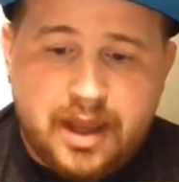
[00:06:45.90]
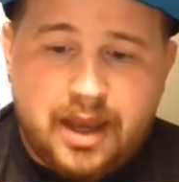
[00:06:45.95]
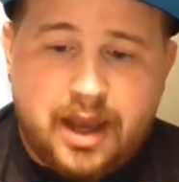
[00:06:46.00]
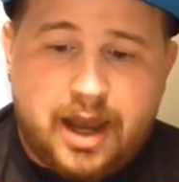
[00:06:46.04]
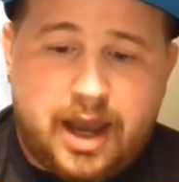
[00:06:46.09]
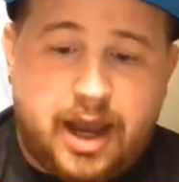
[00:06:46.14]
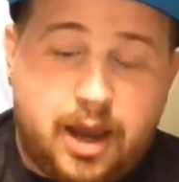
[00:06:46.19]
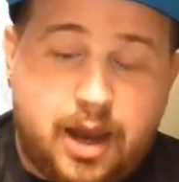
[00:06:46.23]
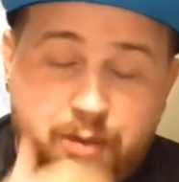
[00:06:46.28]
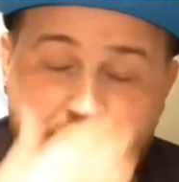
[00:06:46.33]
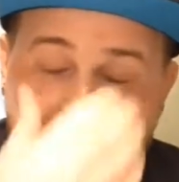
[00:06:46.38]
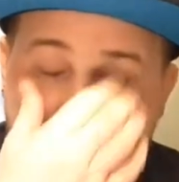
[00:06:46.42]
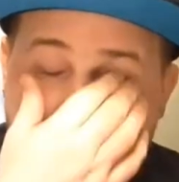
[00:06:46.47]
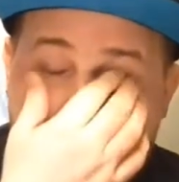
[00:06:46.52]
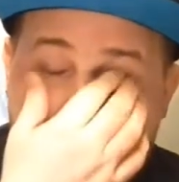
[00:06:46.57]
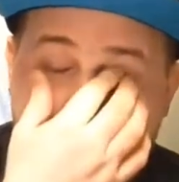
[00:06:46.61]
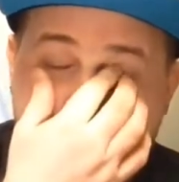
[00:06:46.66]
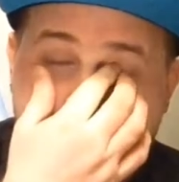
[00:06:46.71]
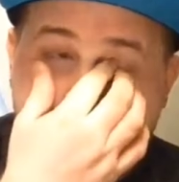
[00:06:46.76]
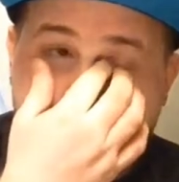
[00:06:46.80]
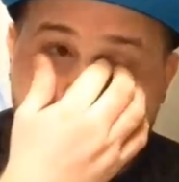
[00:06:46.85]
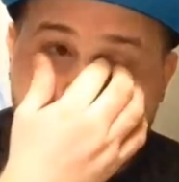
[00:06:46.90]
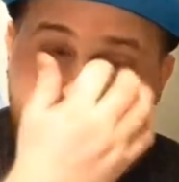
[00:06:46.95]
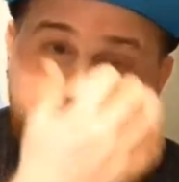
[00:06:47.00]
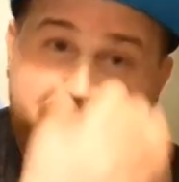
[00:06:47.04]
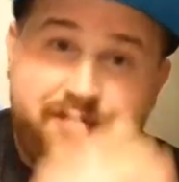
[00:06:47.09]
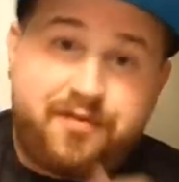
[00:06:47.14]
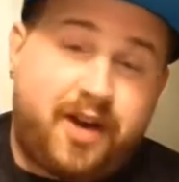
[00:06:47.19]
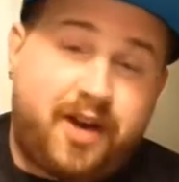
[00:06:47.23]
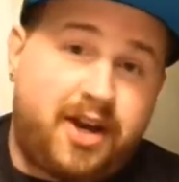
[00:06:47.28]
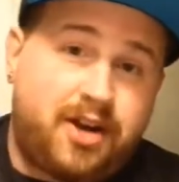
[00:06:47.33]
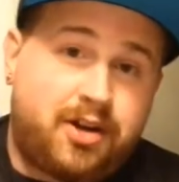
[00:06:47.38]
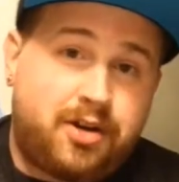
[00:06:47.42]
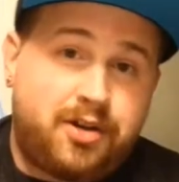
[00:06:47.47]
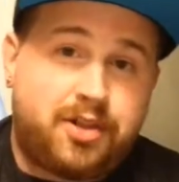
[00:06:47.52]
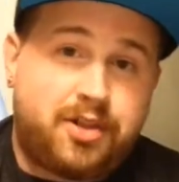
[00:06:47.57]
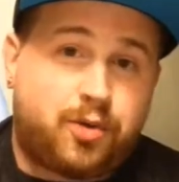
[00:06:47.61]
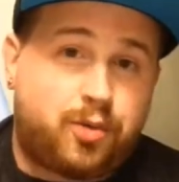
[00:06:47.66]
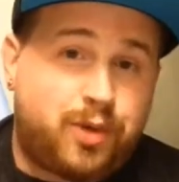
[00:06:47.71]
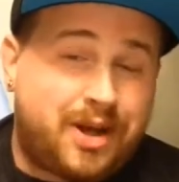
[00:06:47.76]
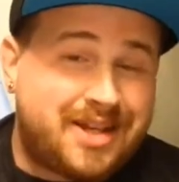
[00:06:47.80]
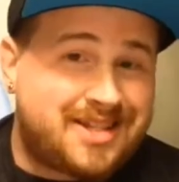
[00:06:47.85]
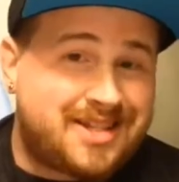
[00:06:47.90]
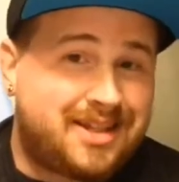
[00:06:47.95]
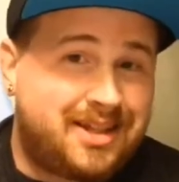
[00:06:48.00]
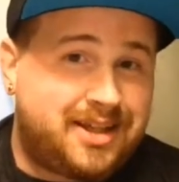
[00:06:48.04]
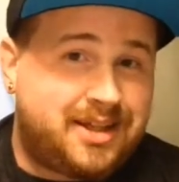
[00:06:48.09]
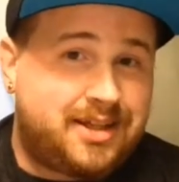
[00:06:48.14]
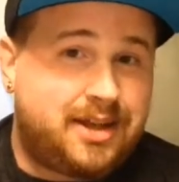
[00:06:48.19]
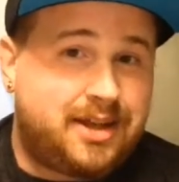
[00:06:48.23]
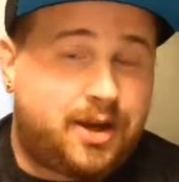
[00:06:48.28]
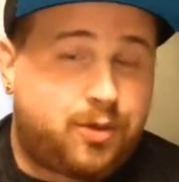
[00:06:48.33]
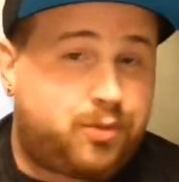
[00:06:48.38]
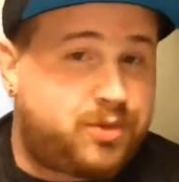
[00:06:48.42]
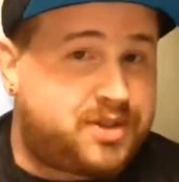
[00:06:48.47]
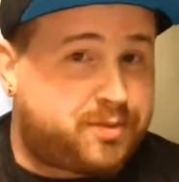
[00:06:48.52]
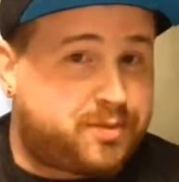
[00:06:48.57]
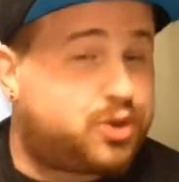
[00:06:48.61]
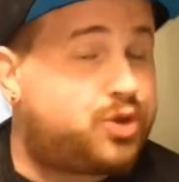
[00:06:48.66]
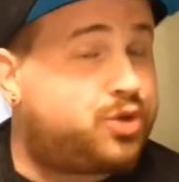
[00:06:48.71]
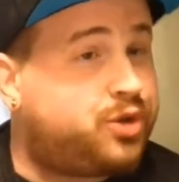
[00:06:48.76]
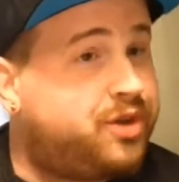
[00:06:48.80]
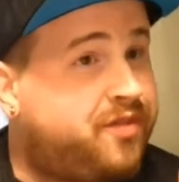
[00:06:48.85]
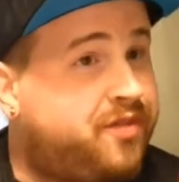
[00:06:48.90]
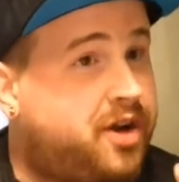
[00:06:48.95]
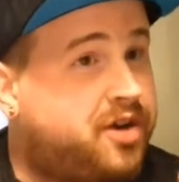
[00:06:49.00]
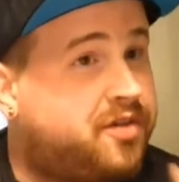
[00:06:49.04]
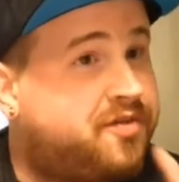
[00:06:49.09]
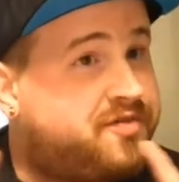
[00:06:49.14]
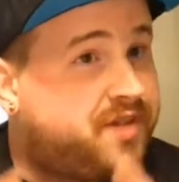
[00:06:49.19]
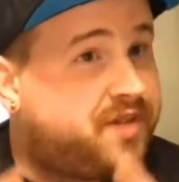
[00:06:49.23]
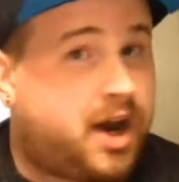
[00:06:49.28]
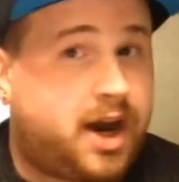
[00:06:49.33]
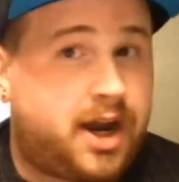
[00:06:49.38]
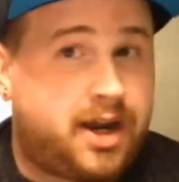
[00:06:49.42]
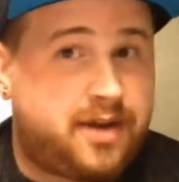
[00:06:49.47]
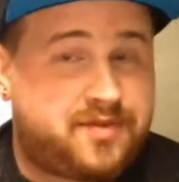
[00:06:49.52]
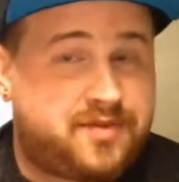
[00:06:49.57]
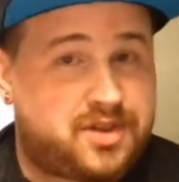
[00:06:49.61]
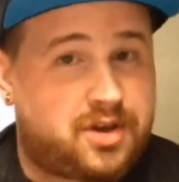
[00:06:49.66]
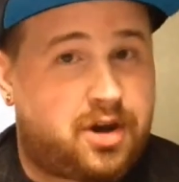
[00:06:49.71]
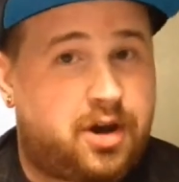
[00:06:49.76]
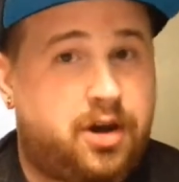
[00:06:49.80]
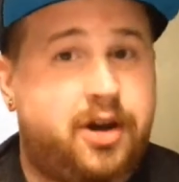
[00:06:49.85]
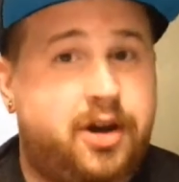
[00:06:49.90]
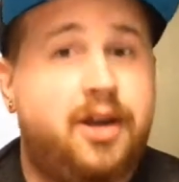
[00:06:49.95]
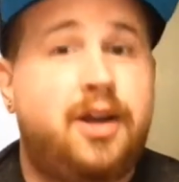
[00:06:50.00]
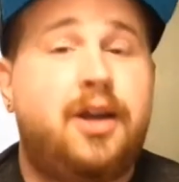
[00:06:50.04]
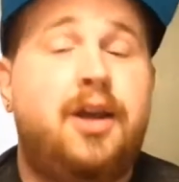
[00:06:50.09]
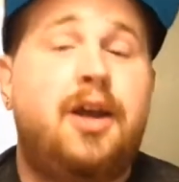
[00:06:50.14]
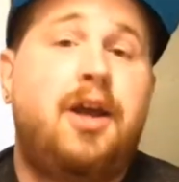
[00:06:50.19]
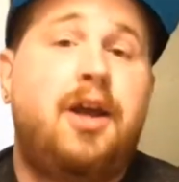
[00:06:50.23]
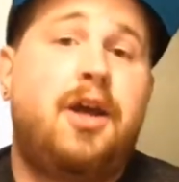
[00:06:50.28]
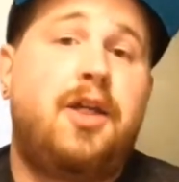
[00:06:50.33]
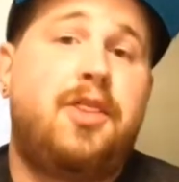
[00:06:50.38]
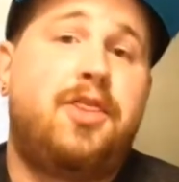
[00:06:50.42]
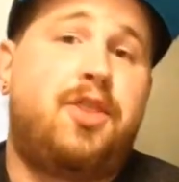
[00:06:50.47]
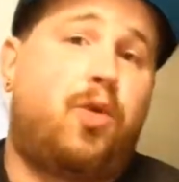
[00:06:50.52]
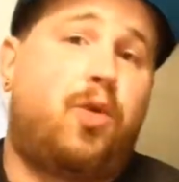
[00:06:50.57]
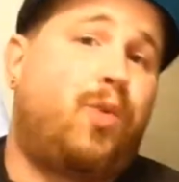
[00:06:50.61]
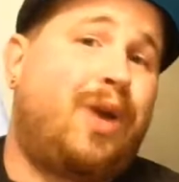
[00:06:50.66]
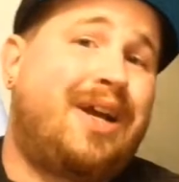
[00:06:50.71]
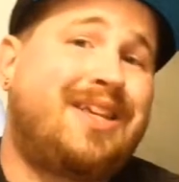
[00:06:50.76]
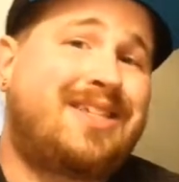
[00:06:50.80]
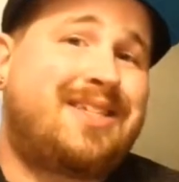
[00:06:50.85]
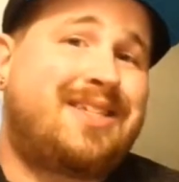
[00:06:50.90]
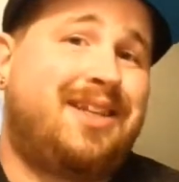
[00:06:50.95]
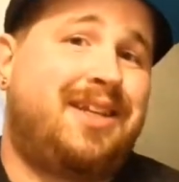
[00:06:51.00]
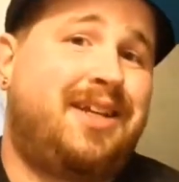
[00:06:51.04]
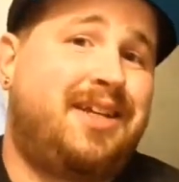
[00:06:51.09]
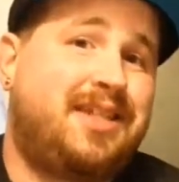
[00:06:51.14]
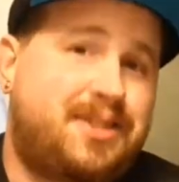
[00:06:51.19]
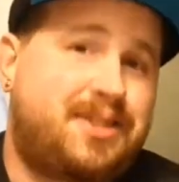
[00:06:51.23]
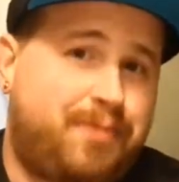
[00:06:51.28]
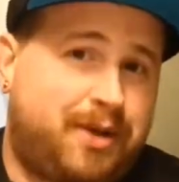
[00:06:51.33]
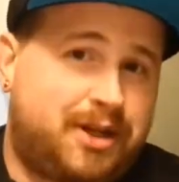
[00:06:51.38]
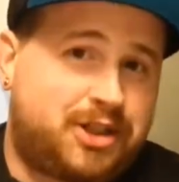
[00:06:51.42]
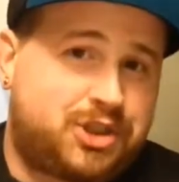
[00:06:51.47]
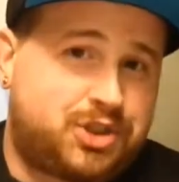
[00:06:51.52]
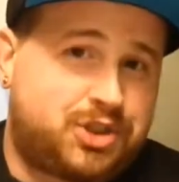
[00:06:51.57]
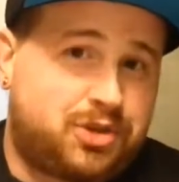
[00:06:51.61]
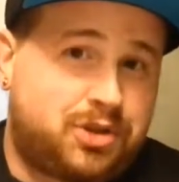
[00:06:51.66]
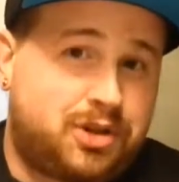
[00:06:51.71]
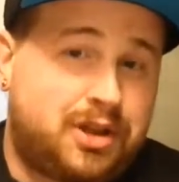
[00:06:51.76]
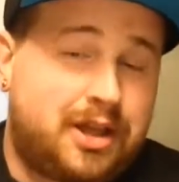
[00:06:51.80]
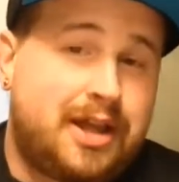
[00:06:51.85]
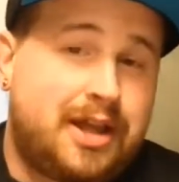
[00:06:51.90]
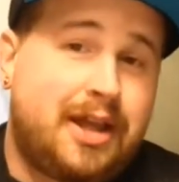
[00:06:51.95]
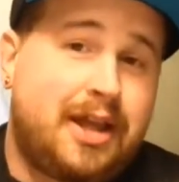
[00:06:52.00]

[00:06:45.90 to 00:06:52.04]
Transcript: We've got Street Fighter, the wrestling, Street Fighter V, sorry, the wrestling special.